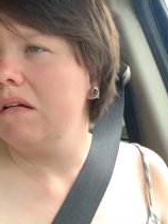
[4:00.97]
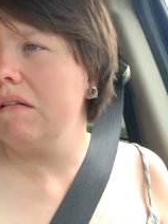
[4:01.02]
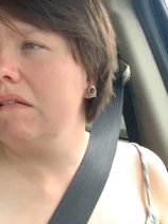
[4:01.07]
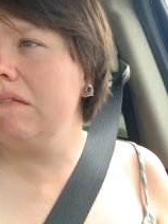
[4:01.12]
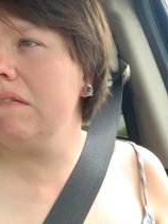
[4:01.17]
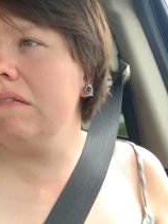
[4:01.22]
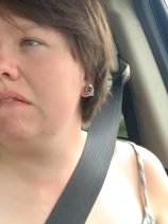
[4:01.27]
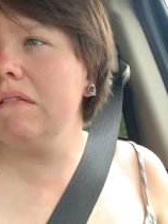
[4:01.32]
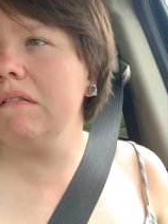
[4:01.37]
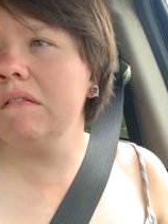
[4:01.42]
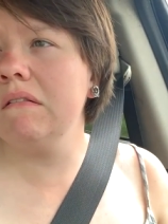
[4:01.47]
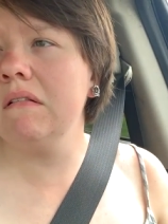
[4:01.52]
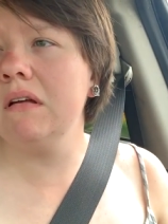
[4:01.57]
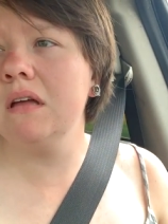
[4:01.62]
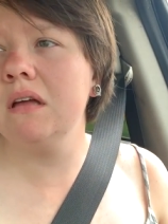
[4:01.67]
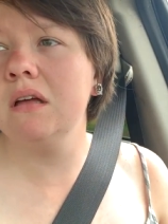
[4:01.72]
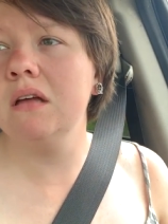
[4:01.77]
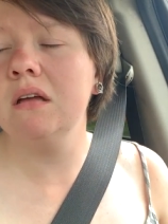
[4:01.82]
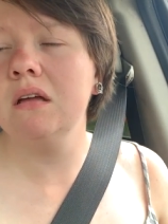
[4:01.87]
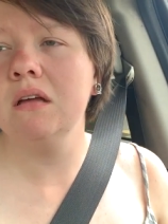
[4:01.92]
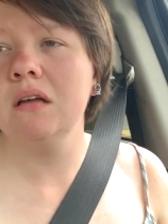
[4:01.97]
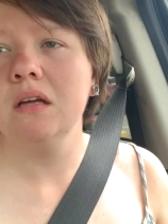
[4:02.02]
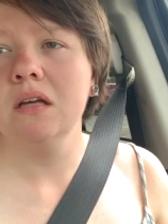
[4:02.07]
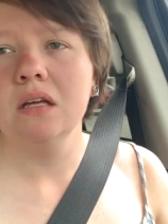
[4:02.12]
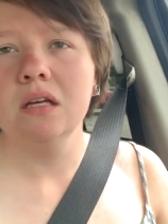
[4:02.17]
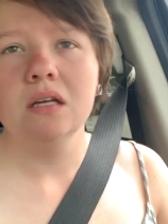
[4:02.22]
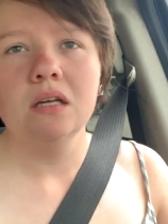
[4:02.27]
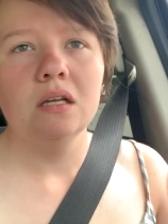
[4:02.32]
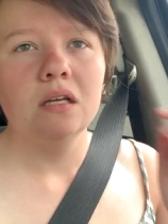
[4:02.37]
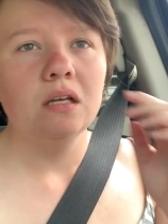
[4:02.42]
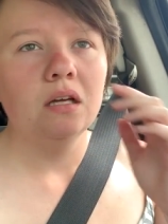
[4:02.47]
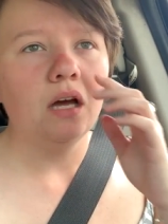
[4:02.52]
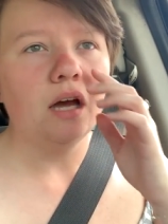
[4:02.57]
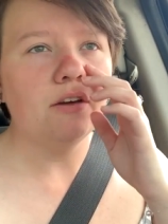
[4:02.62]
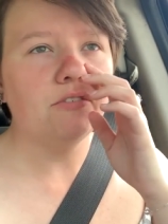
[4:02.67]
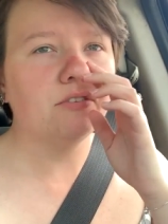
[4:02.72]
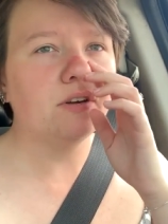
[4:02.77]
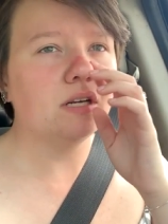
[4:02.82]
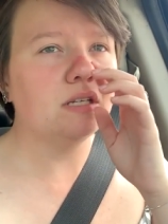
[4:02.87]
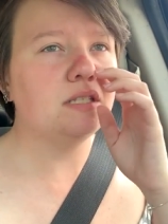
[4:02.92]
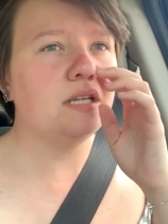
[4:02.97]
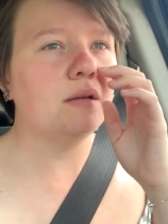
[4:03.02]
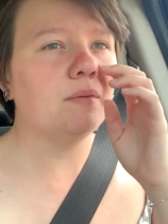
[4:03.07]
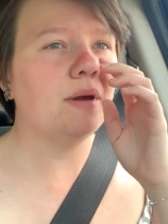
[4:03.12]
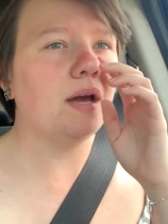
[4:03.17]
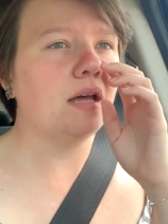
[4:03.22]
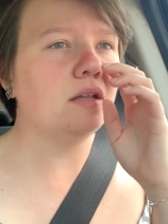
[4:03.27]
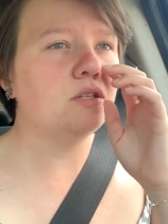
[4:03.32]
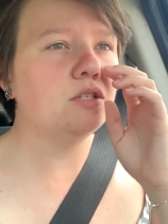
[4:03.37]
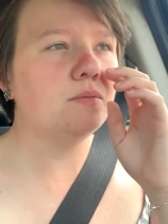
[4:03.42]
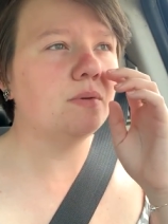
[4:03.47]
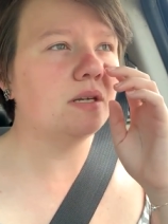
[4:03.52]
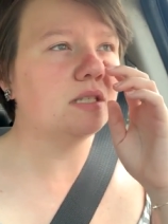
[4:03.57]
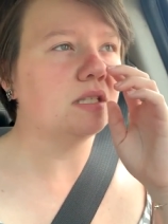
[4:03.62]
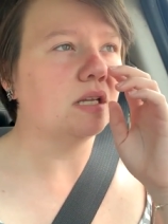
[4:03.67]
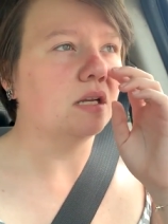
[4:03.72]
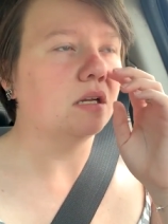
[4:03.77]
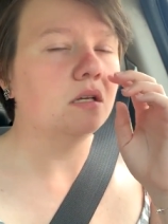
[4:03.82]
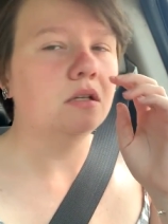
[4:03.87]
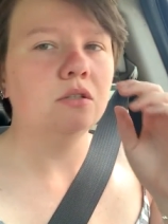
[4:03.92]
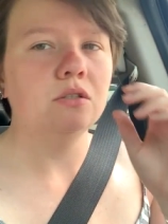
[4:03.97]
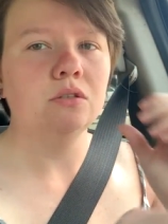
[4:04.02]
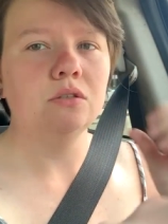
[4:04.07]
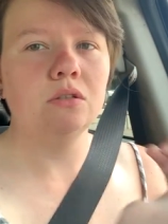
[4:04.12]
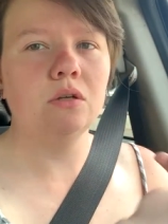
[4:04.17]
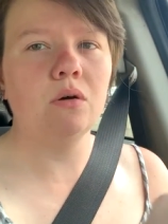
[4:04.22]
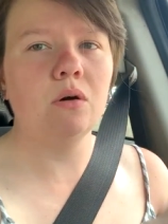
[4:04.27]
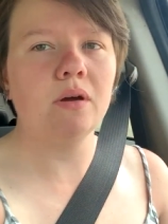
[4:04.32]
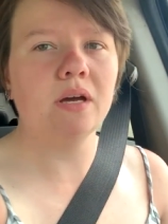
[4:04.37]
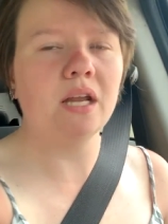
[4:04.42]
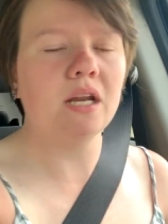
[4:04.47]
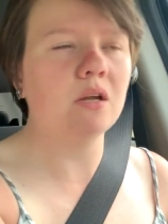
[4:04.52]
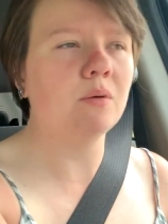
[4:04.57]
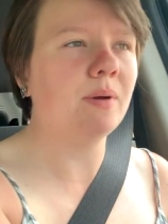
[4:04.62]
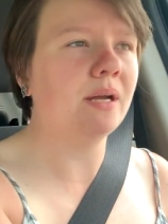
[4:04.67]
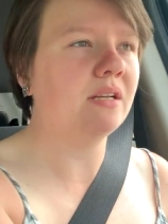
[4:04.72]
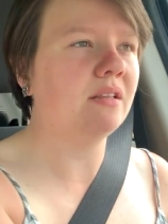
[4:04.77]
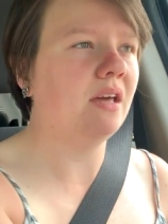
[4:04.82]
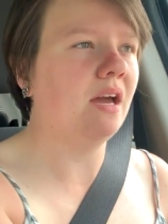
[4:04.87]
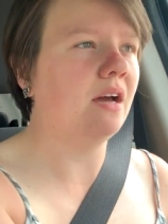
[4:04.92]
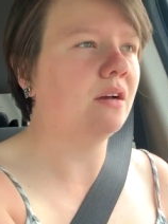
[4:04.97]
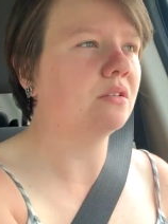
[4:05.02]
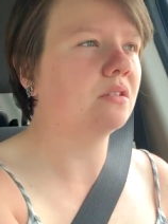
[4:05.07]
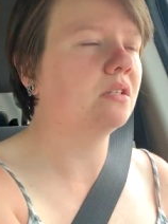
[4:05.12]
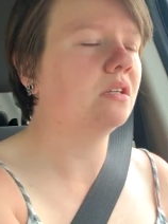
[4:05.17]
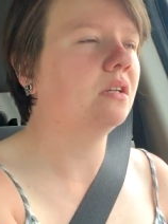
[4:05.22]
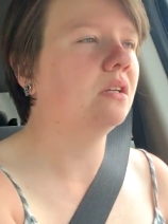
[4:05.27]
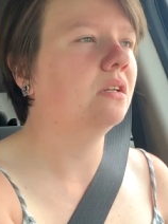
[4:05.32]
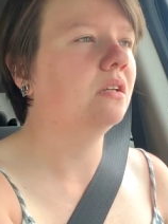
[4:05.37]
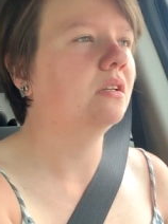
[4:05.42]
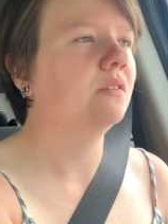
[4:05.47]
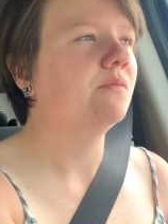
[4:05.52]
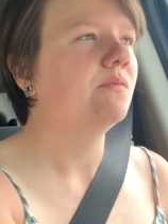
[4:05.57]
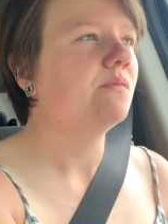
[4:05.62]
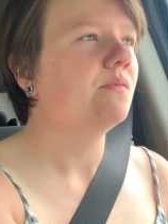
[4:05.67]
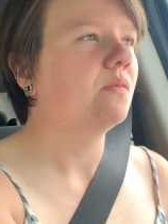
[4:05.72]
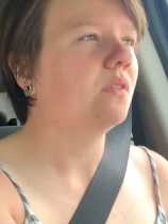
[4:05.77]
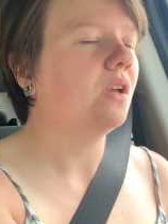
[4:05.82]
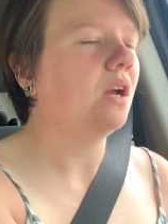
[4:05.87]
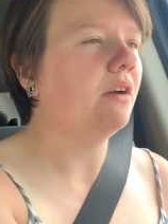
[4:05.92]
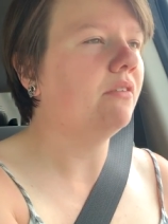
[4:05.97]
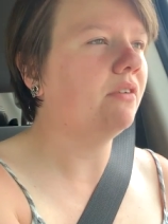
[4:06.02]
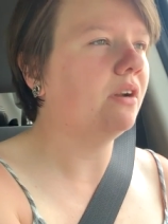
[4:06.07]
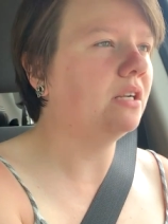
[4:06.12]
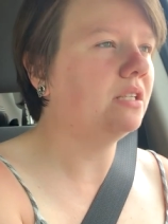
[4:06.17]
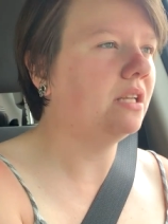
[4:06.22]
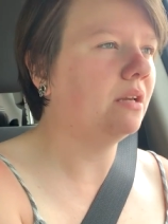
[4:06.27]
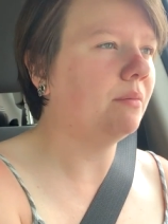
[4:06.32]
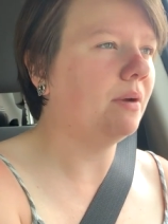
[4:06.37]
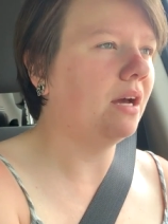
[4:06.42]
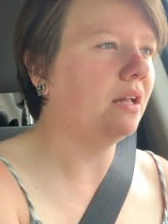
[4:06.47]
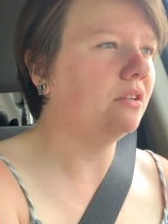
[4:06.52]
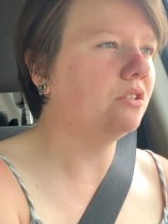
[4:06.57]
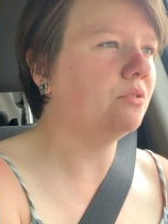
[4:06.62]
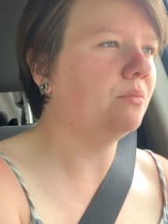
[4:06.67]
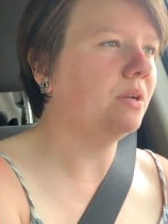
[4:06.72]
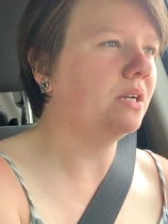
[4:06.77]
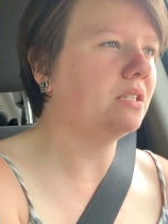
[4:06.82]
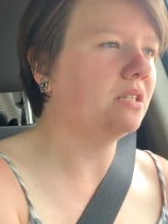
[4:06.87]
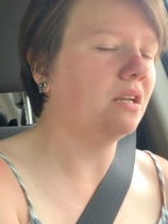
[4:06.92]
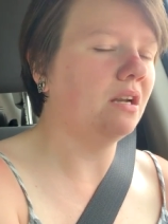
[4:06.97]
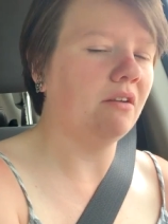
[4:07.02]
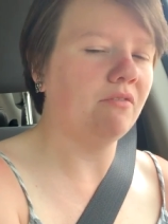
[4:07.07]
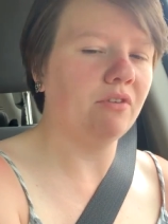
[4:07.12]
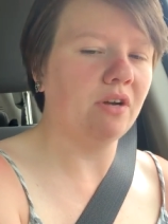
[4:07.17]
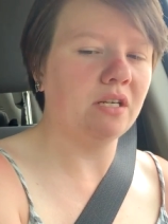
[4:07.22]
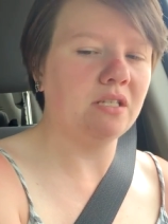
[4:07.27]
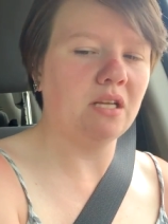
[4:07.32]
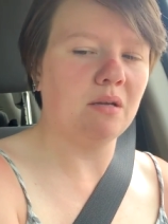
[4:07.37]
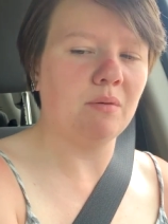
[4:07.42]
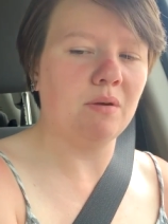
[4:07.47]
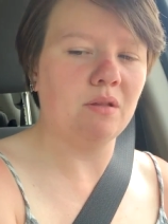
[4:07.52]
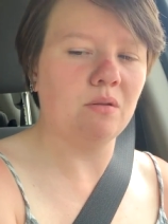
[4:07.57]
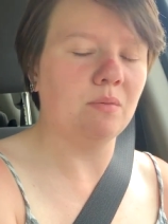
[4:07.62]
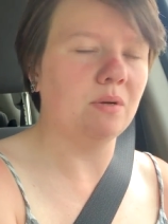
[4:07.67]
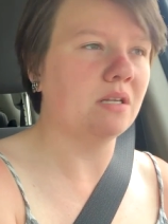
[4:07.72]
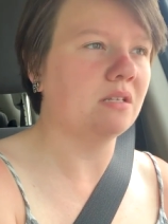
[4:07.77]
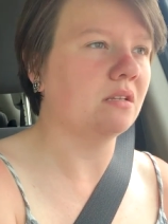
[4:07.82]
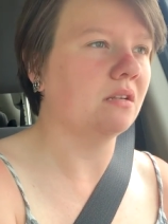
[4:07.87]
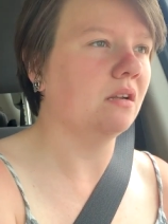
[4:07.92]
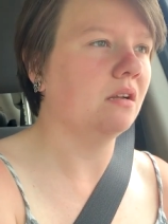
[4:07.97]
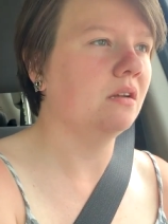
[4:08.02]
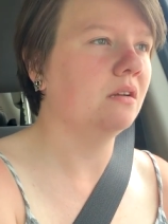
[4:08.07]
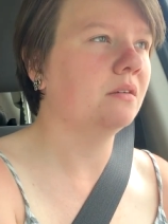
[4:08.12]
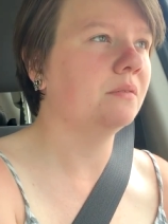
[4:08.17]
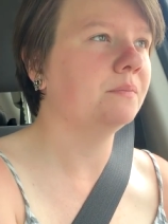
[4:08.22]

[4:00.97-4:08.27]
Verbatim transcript: Ooh. I forgot to take my allergy medicine. No, I gotta go back to the house. I forgot to take my allergy medicine I forgot to take my other medicine.